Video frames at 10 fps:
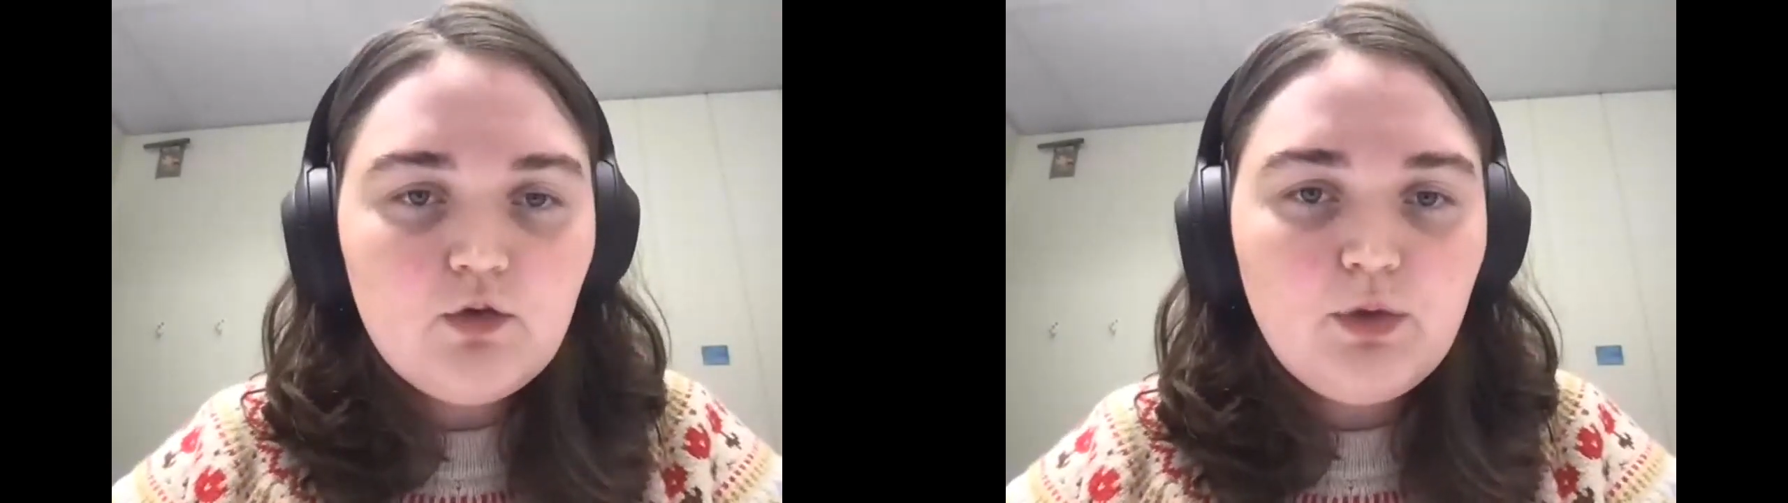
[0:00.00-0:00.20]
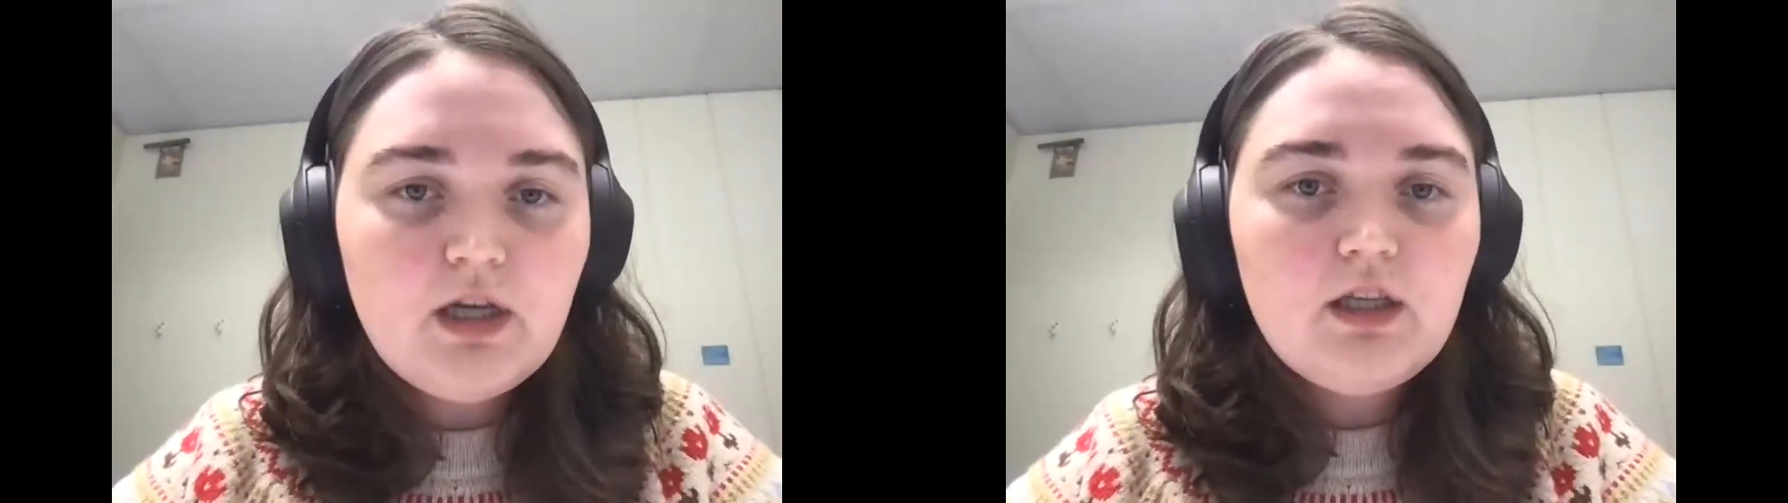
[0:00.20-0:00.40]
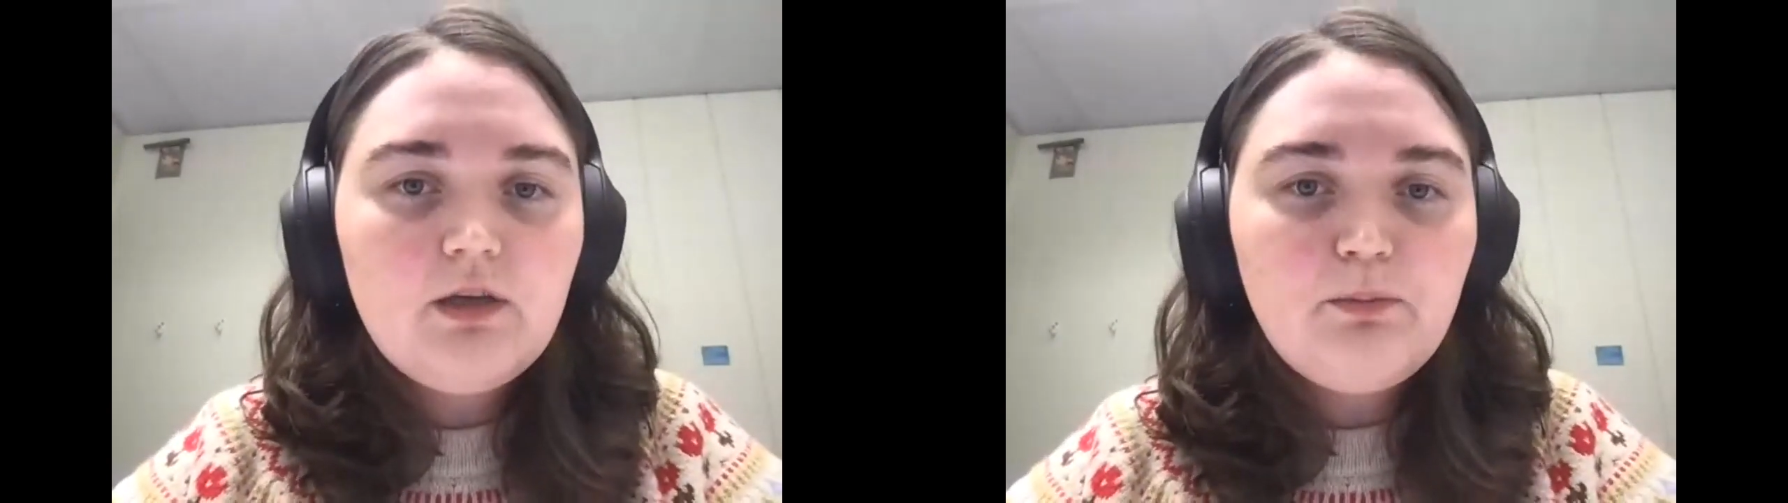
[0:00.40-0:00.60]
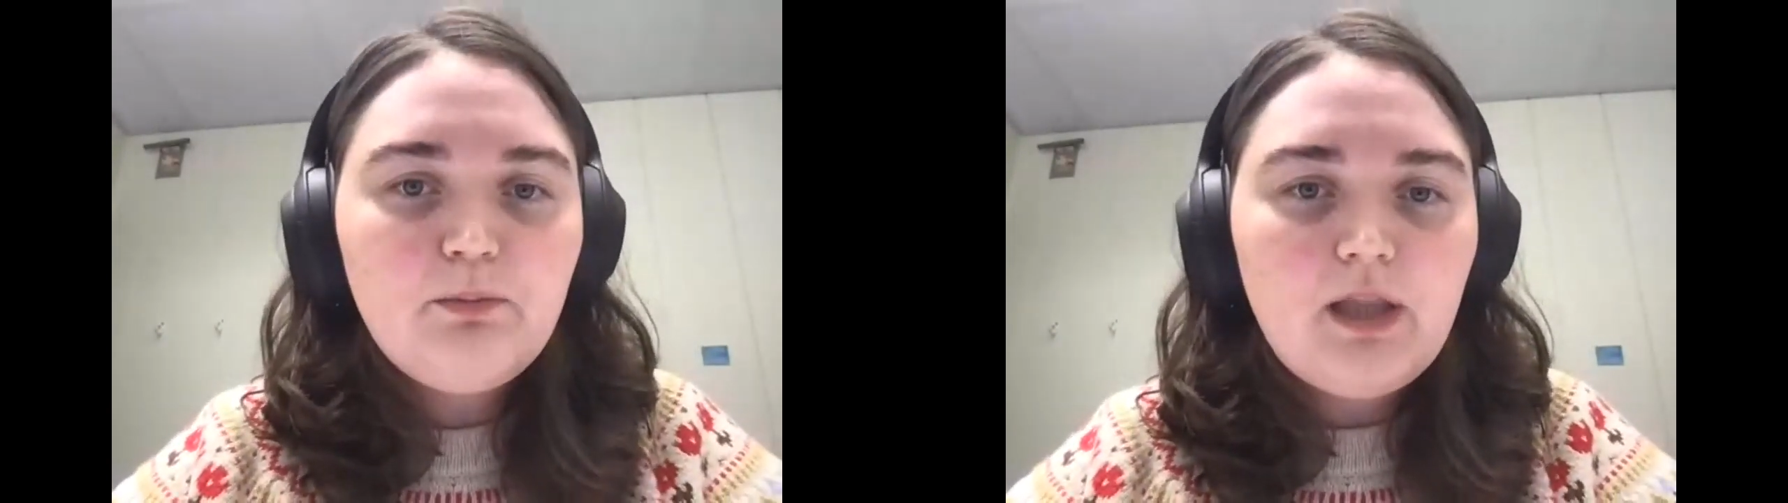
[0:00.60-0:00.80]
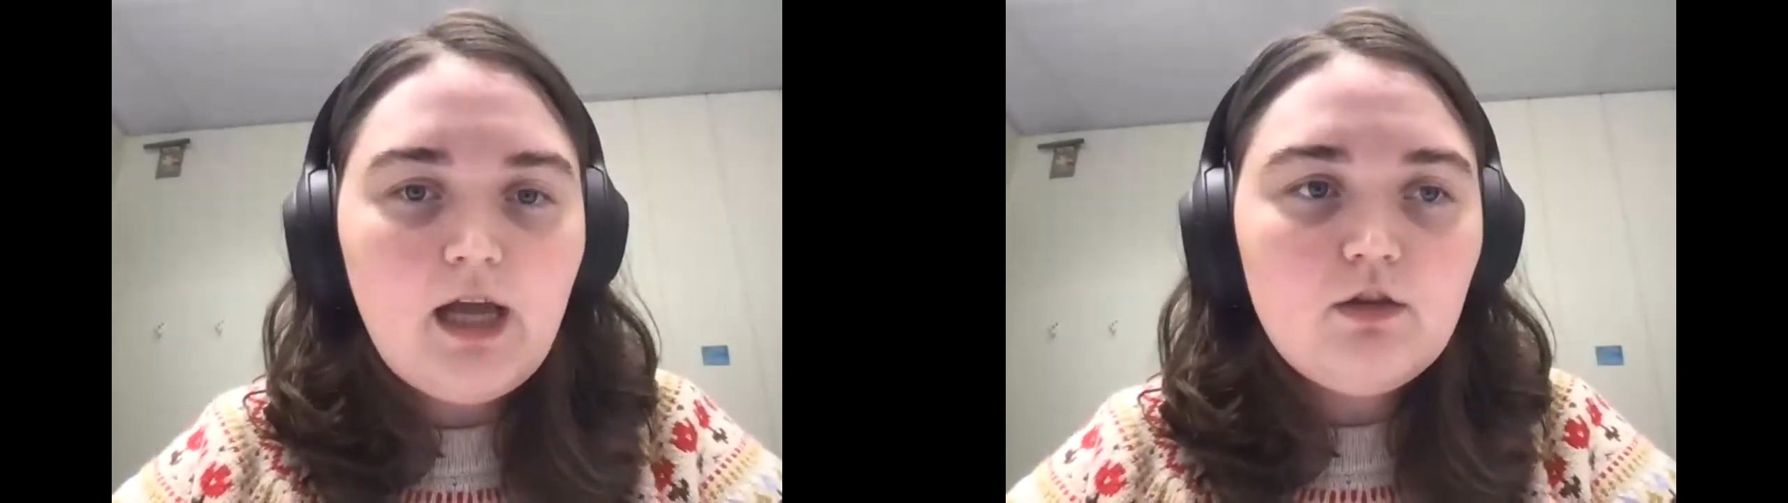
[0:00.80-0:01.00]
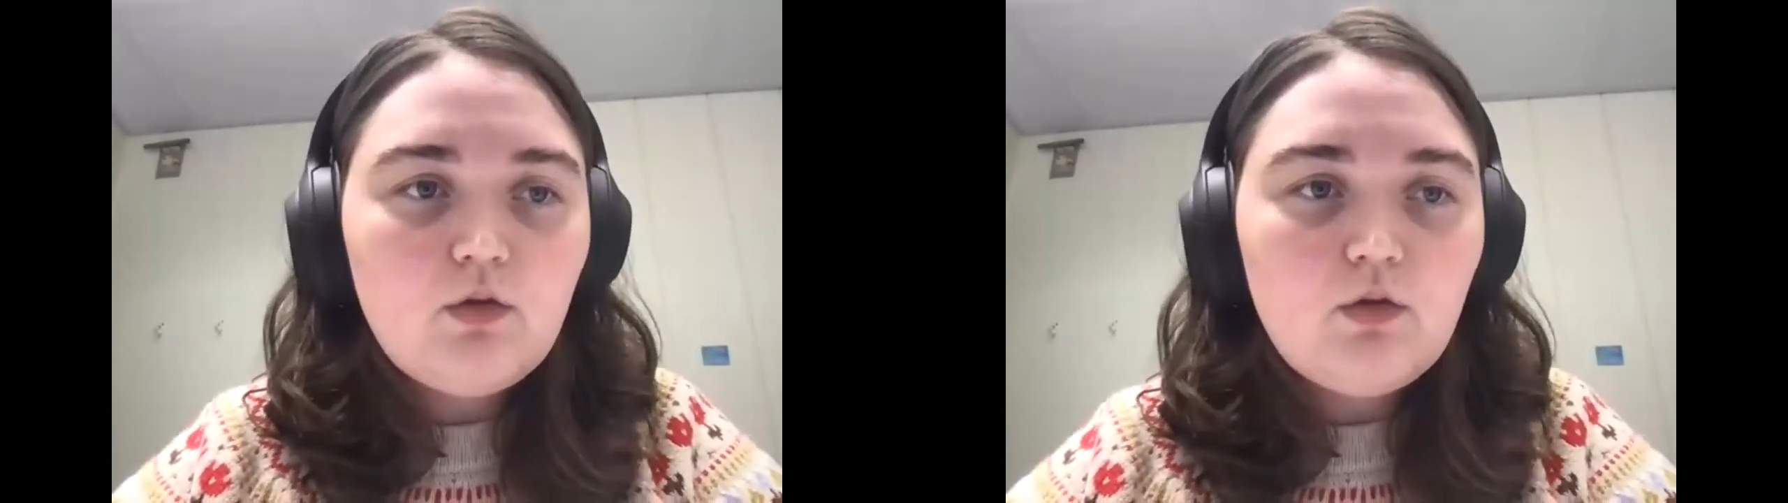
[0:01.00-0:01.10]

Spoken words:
So we can implant